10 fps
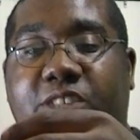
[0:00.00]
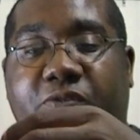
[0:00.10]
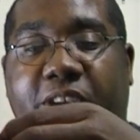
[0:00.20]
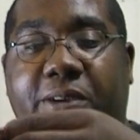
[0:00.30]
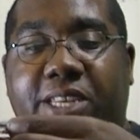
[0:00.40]
it's
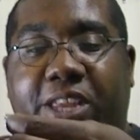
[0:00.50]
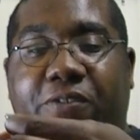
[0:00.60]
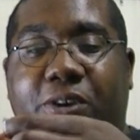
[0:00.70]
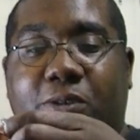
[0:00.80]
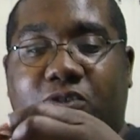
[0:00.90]
very
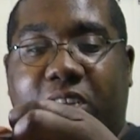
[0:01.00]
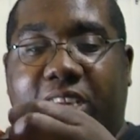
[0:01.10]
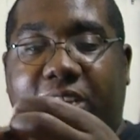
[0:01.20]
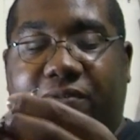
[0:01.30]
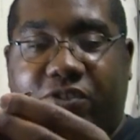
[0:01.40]
difficult trying to
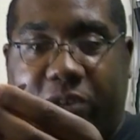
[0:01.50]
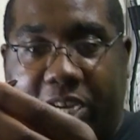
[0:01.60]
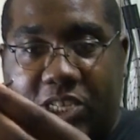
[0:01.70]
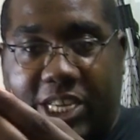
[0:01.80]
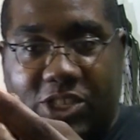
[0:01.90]
get enough
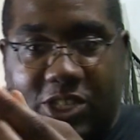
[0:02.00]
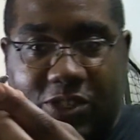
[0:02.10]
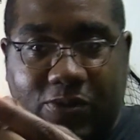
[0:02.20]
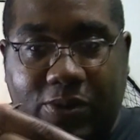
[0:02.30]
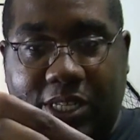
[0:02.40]
traction to actually
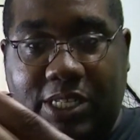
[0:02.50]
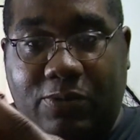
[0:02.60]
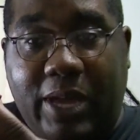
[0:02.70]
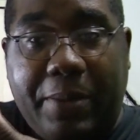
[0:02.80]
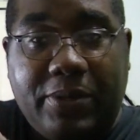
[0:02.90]
screw this because
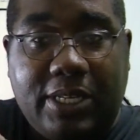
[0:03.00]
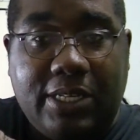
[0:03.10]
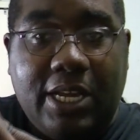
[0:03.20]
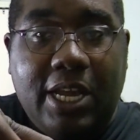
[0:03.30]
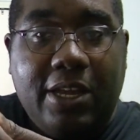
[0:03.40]
what happens
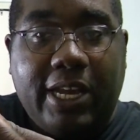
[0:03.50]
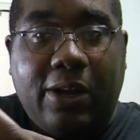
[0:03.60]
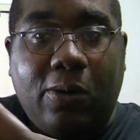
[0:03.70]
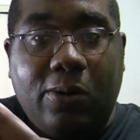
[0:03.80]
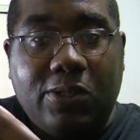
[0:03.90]
is you got
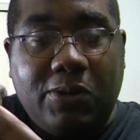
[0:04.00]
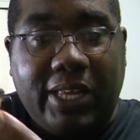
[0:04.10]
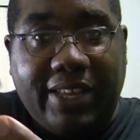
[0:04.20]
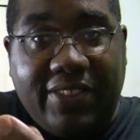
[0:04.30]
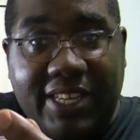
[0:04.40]
to hold on to it
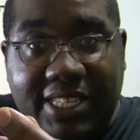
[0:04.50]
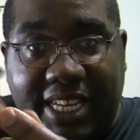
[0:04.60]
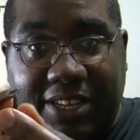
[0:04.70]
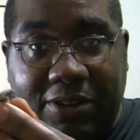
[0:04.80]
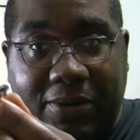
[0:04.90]
like this
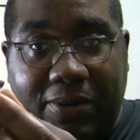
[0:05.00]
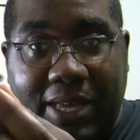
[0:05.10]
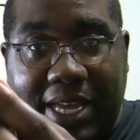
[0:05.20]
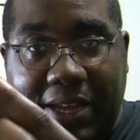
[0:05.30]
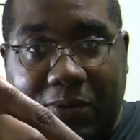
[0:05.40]
and you don't,
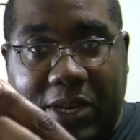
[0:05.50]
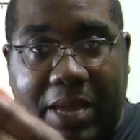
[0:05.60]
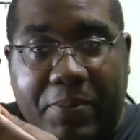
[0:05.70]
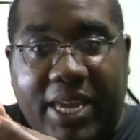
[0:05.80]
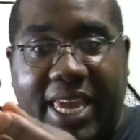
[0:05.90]
when you
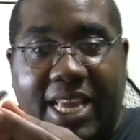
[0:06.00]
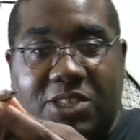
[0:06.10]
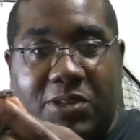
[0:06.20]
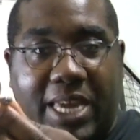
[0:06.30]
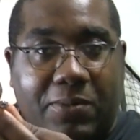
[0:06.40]
have big hands,
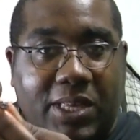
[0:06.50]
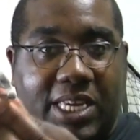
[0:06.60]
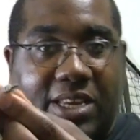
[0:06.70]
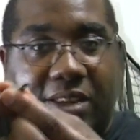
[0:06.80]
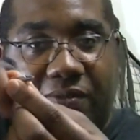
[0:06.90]
you can't really
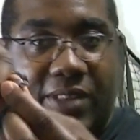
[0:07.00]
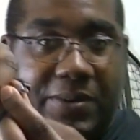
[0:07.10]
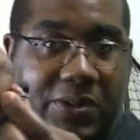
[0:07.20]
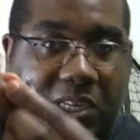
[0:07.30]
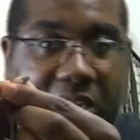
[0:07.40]
get enough
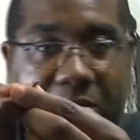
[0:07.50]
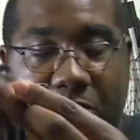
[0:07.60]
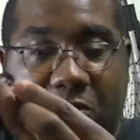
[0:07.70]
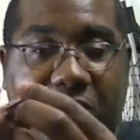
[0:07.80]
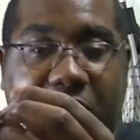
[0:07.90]
leverage to get it
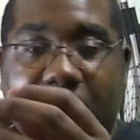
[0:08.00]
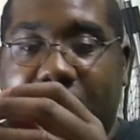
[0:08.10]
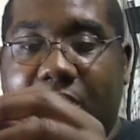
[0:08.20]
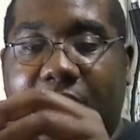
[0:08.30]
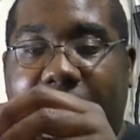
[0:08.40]
moving.
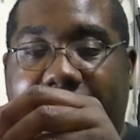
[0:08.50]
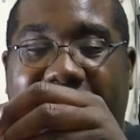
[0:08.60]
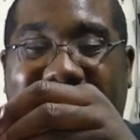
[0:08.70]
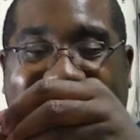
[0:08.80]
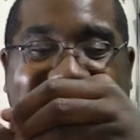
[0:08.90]
I mean,
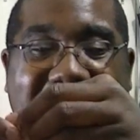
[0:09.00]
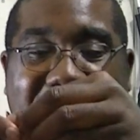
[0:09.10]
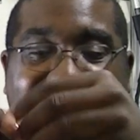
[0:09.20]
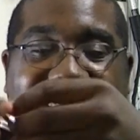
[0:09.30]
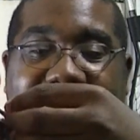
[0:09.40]
you can,
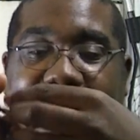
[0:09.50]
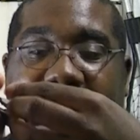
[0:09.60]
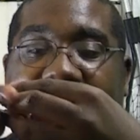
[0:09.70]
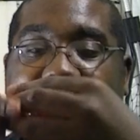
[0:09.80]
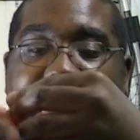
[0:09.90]
but it takes
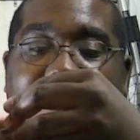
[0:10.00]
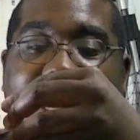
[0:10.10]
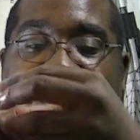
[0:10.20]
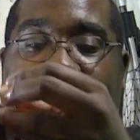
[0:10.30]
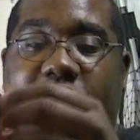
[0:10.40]
forever. So
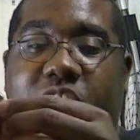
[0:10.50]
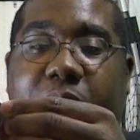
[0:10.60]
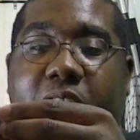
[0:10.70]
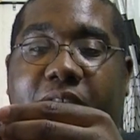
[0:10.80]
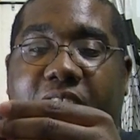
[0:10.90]
I think you're just
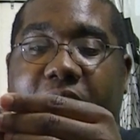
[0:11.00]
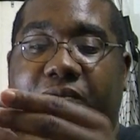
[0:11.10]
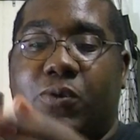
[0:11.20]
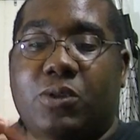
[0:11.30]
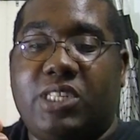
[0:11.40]
better off getting a
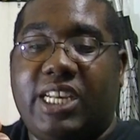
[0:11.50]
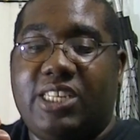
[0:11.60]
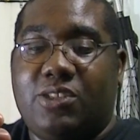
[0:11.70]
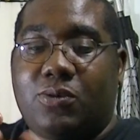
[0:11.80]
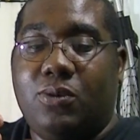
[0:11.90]

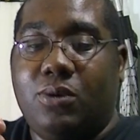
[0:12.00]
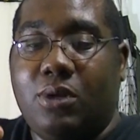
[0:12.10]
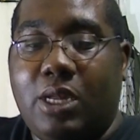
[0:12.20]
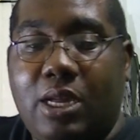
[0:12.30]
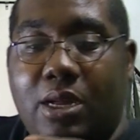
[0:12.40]
full-size tool,
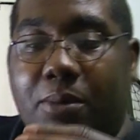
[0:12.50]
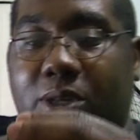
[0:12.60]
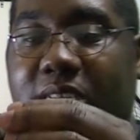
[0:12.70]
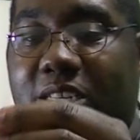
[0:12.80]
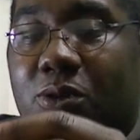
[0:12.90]

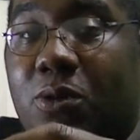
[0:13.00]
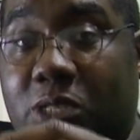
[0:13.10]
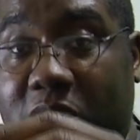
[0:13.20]
multi-tool,